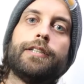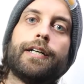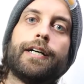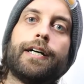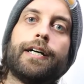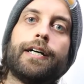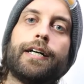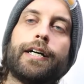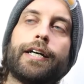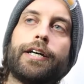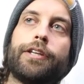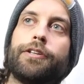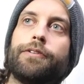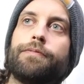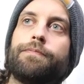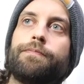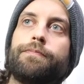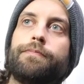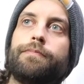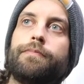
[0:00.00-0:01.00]
uh, and
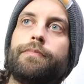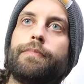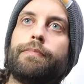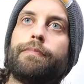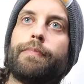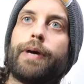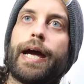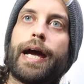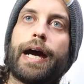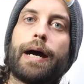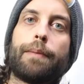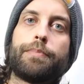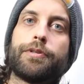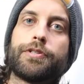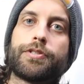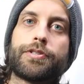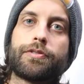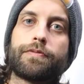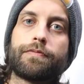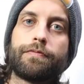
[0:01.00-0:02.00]
the app
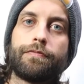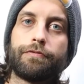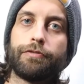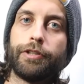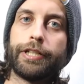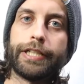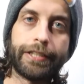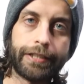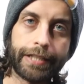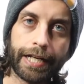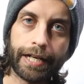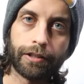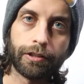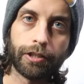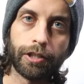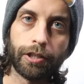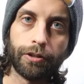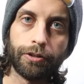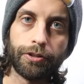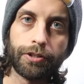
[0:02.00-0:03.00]
is free to
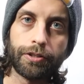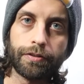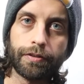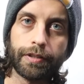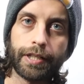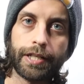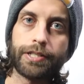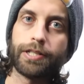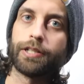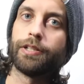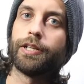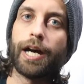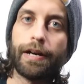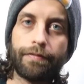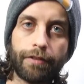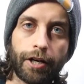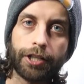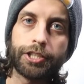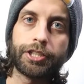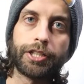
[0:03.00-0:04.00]
download. It's a
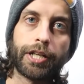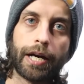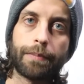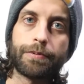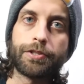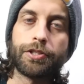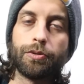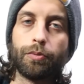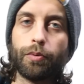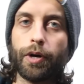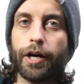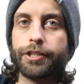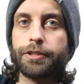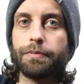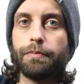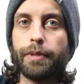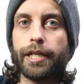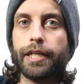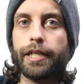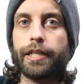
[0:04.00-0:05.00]
live auction app, so you
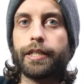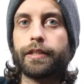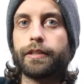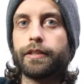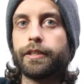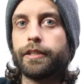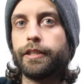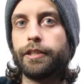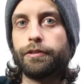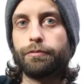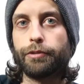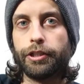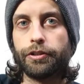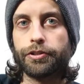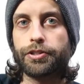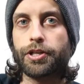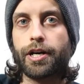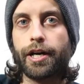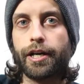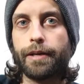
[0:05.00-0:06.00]
watch me in
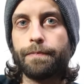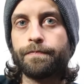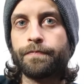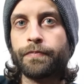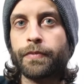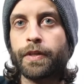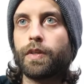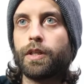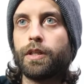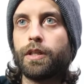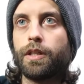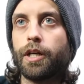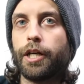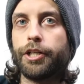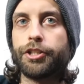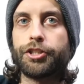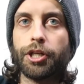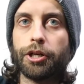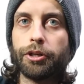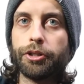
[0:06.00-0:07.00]
real time.
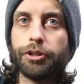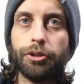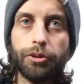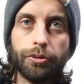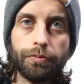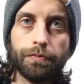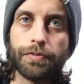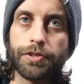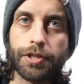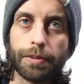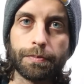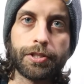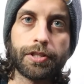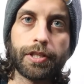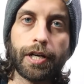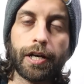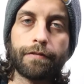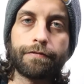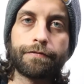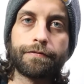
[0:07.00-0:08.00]
I show you some
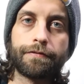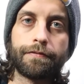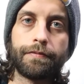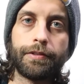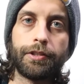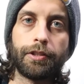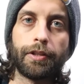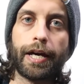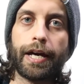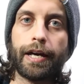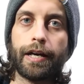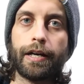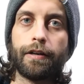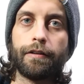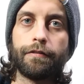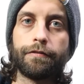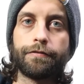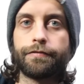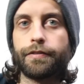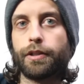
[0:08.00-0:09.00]
stuff. You'll
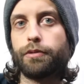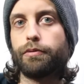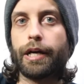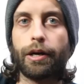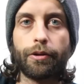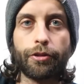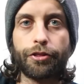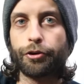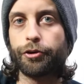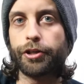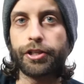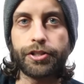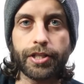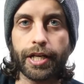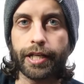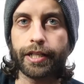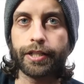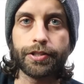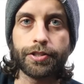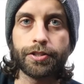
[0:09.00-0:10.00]
have around thirty
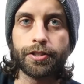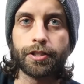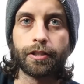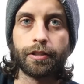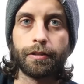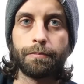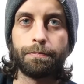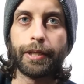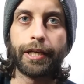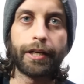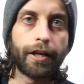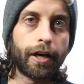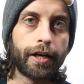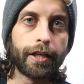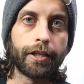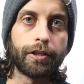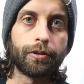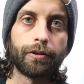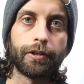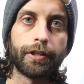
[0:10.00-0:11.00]
seconds to bid
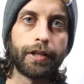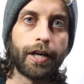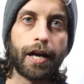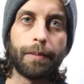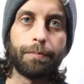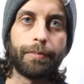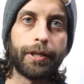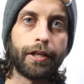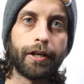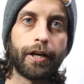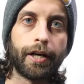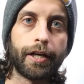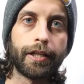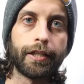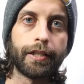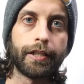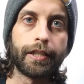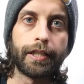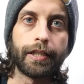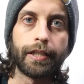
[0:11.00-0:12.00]
on it or not bid on
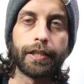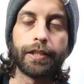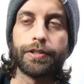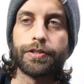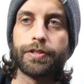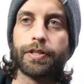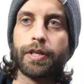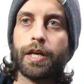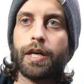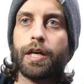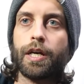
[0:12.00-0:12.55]
it, and